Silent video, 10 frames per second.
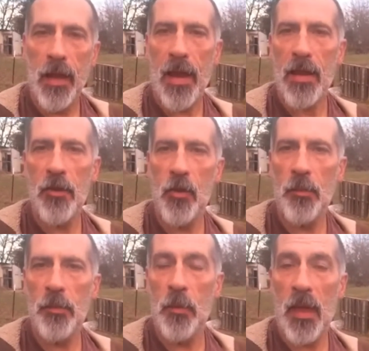hated to do
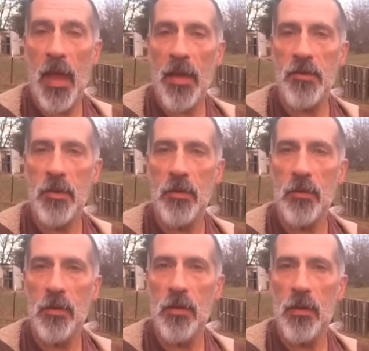it, but we had to.
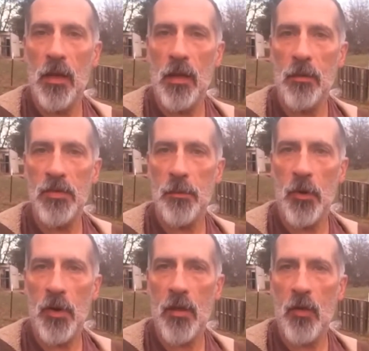It was
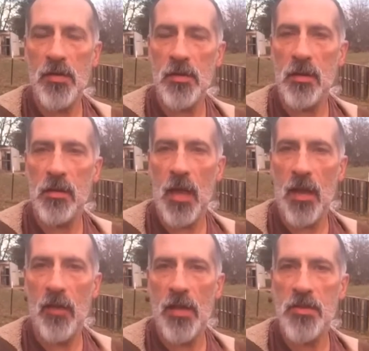pretty interesting and kind
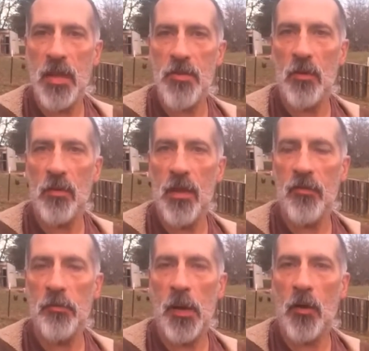of an educational thing
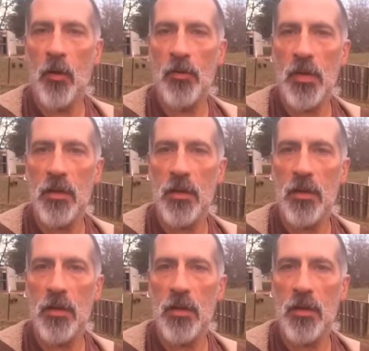for my girls.